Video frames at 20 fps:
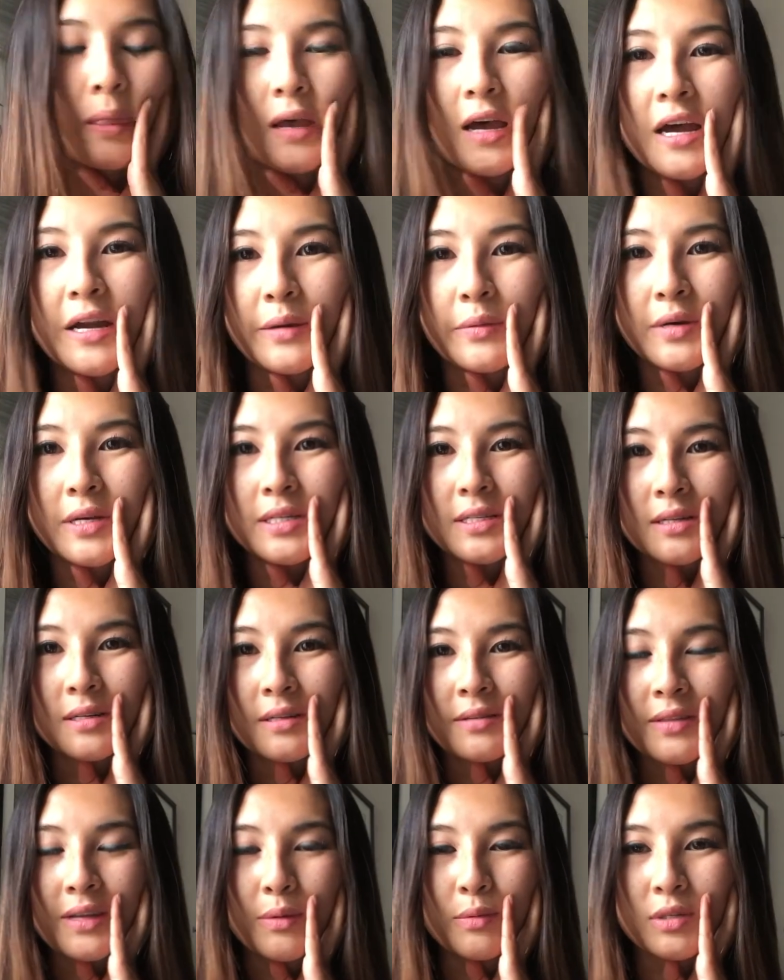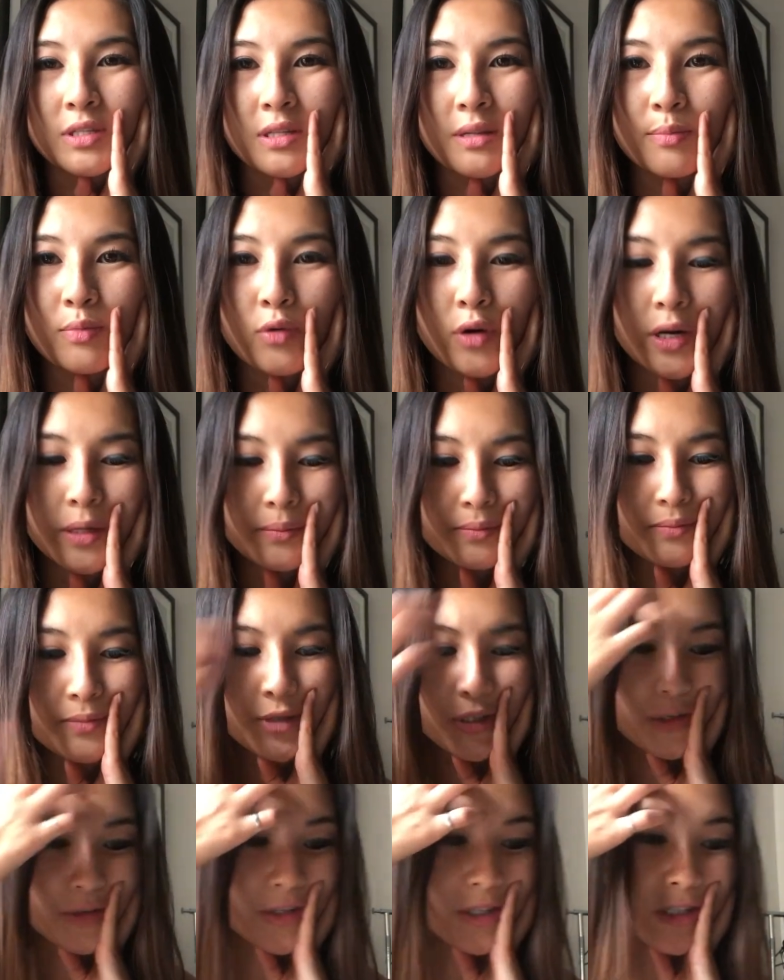Anyways, that wasn't the point.
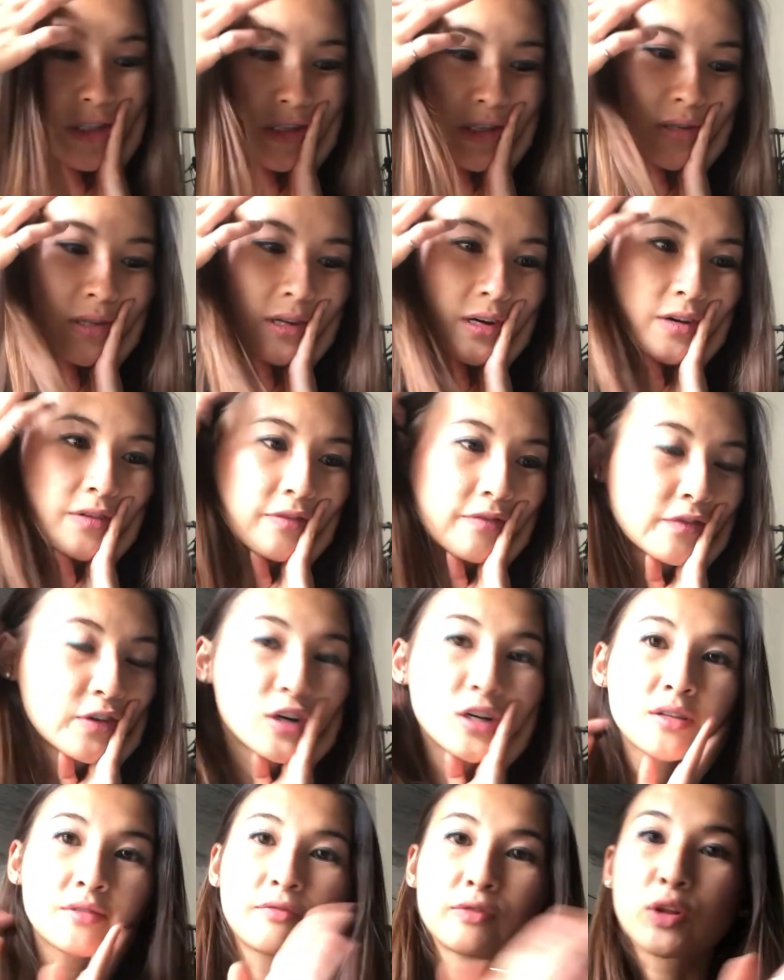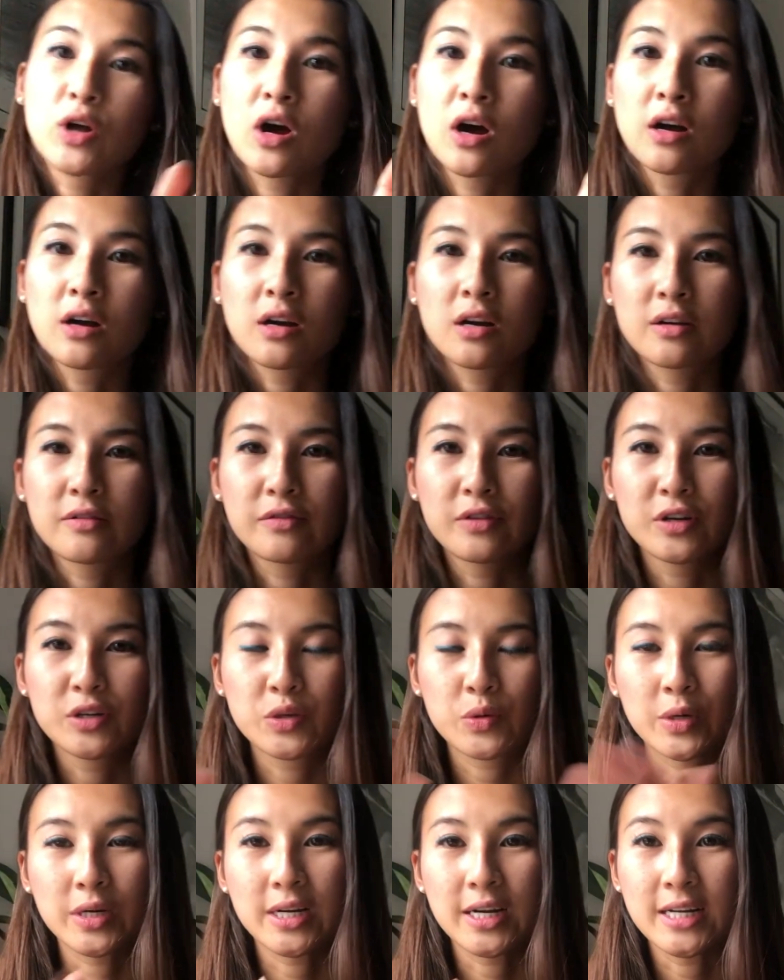So this is the first vlog of
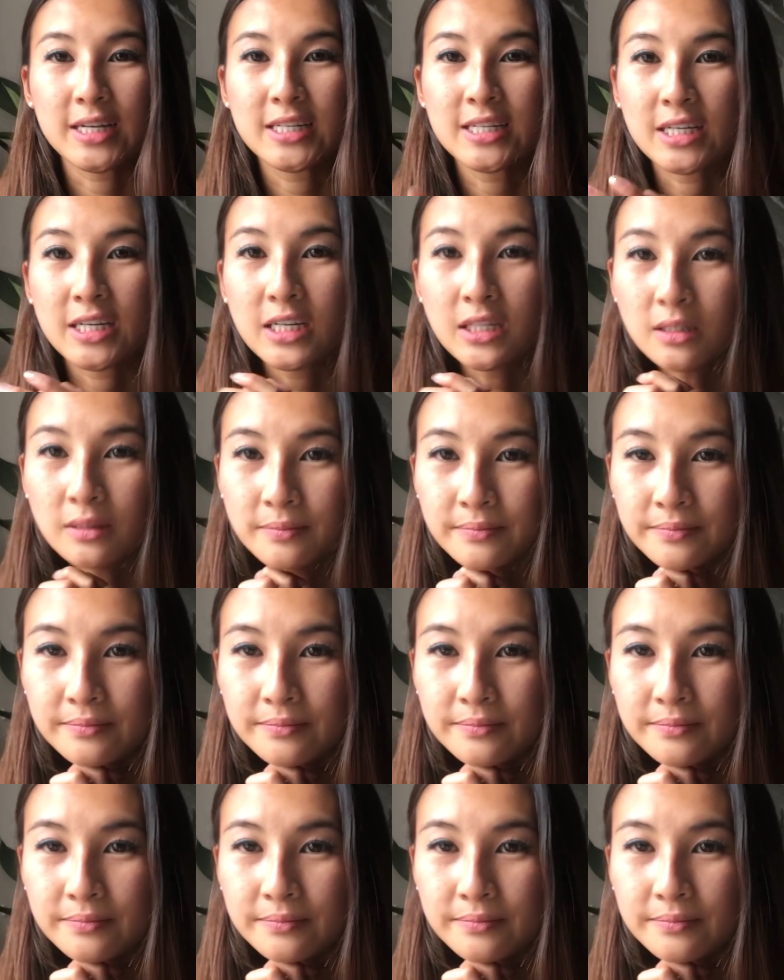2019.